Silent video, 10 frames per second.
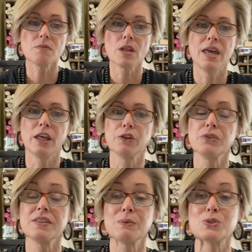Another
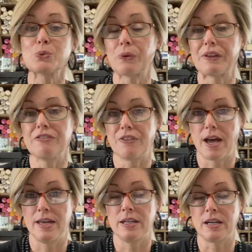thing that was really
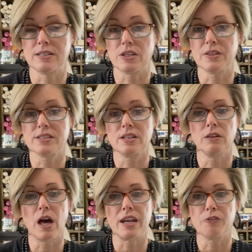fun, and I saw this in a
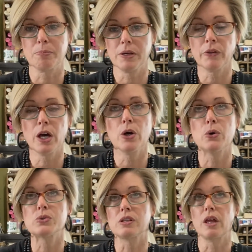lot of
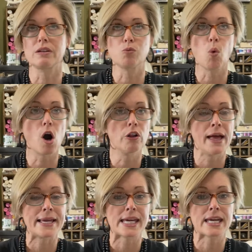pillows, a lot of wall
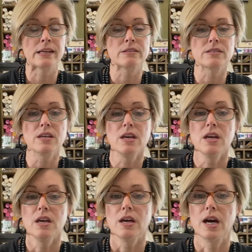hangings,
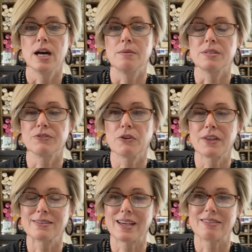different
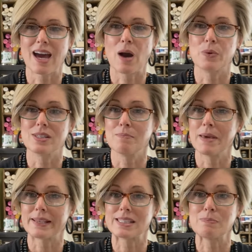things like that, was a
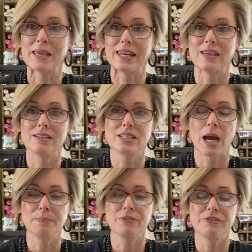mixed media
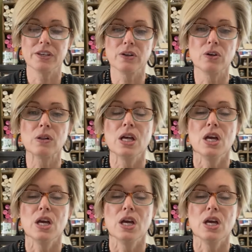type of feel.